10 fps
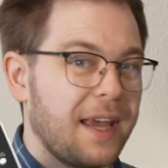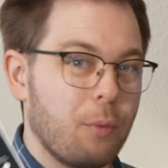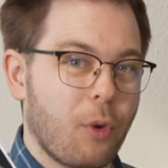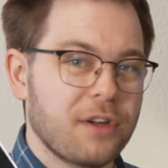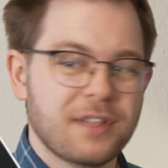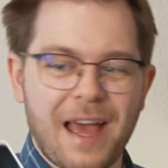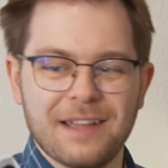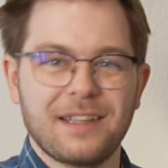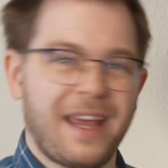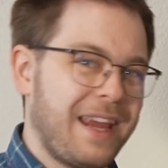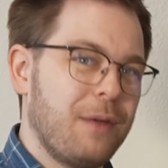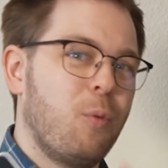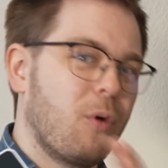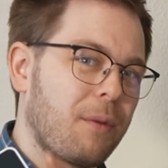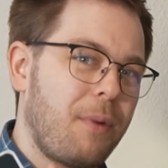It works as a
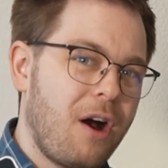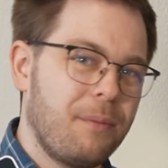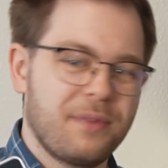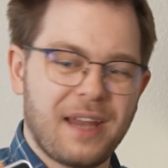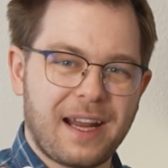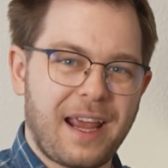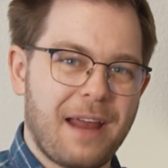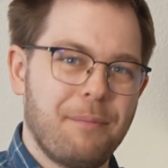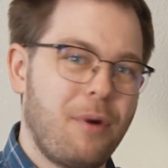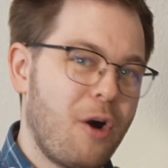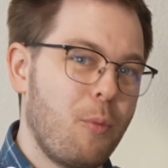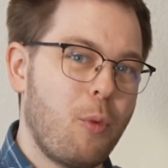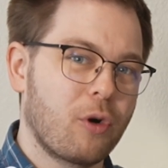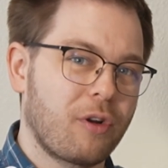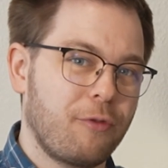water pump that can pump
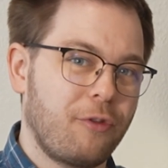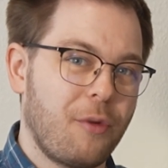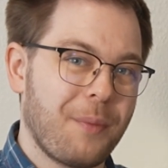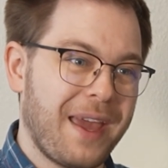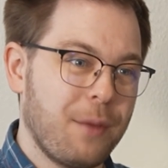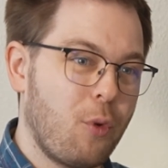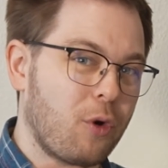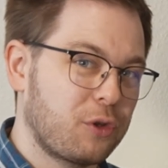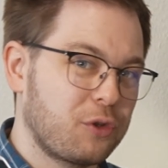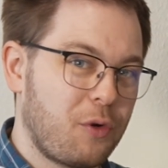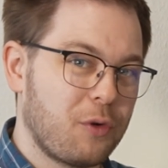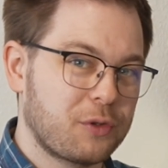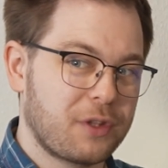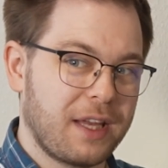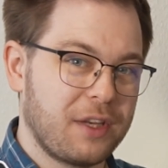water from a water
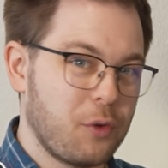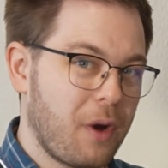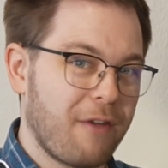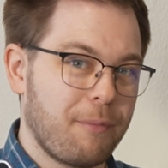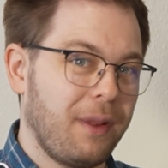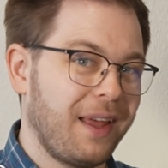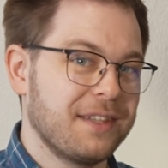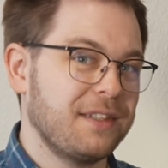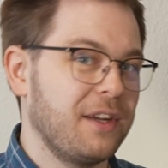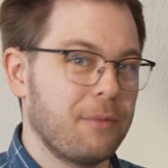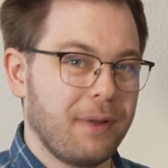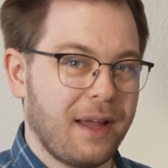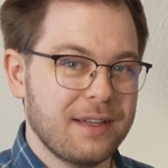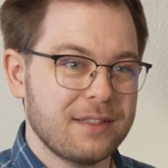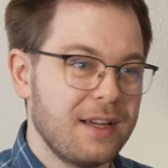source that you have placed near your
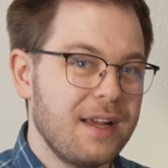plants